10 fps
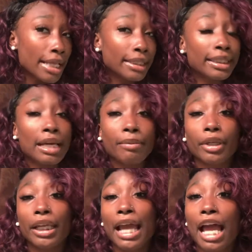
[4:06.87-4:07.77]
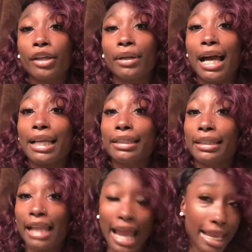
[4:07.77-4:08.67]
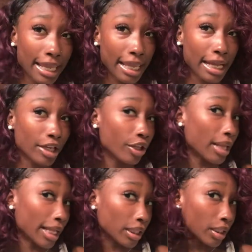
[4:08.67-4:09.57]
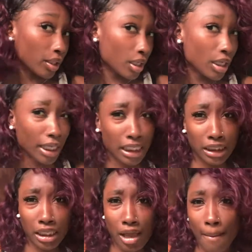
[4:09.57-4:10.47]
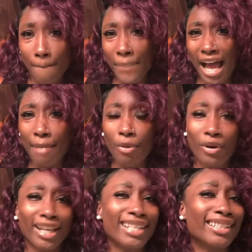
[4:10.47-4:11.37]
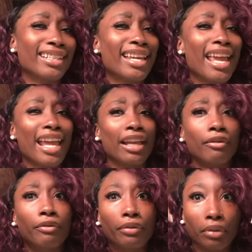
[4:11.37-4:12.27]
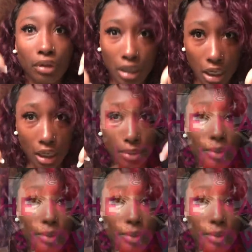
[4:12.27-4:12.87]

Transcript: tell me how you guys like it. Do you like the look? Is it a bop or is it a flop?